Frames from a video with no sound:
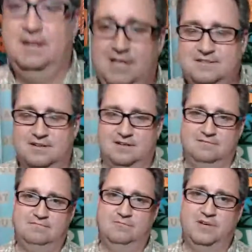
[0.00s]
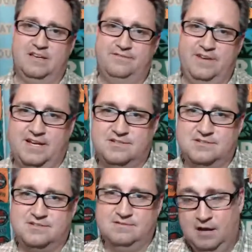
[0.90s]
I took a week of vacation.
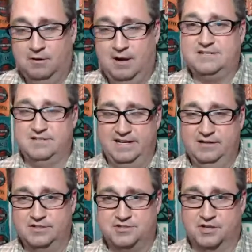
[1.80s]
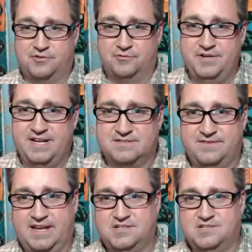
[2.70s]
Well, actually, I only took 3 days of
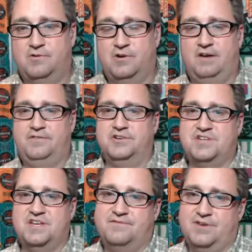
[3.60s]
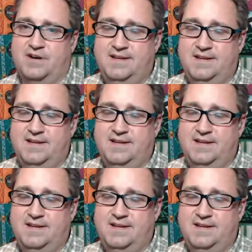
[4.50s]
vacation. We're off Thursday and Friday.